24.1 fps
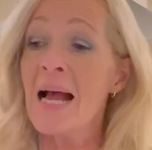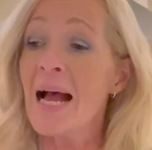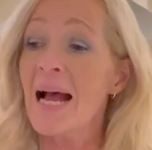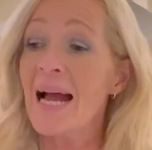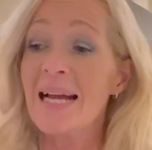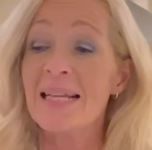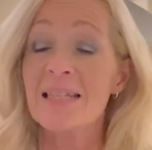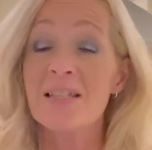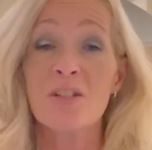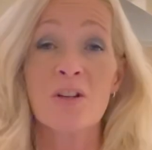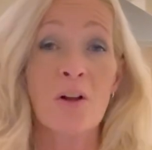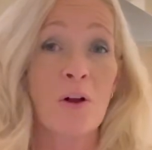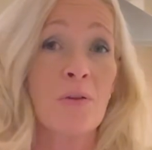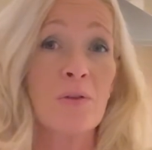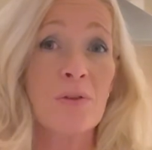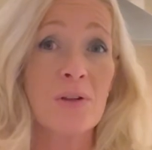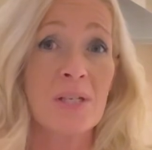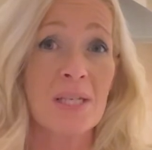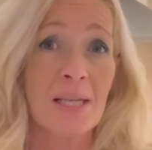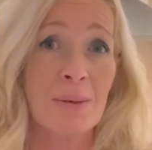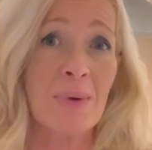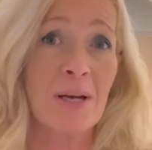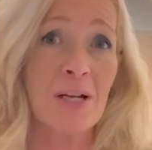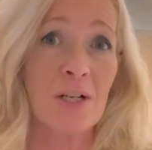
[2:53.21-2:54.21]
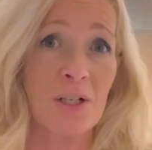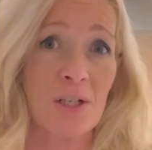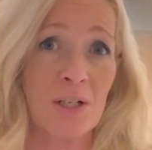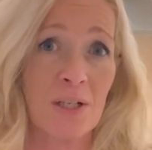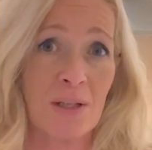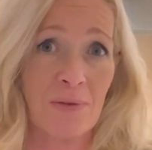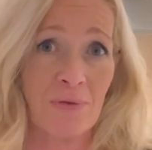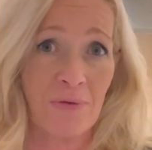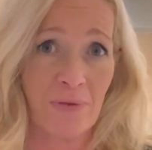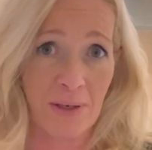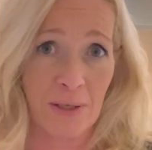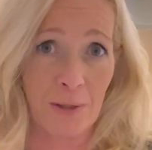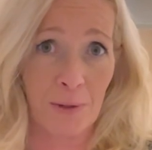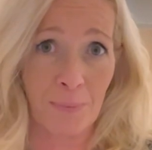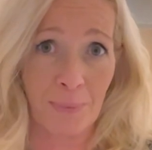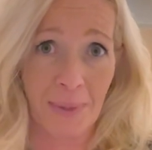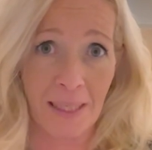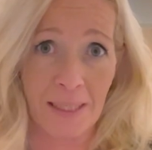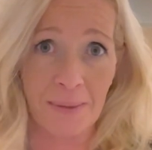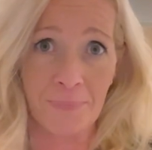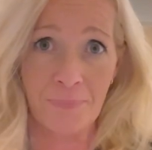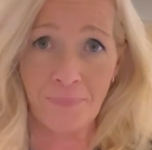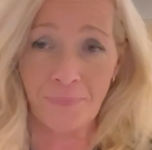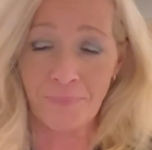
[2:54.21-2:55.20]
It's not so much the
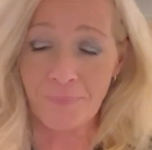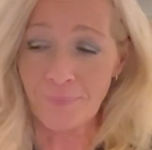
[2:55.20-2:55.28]
filming,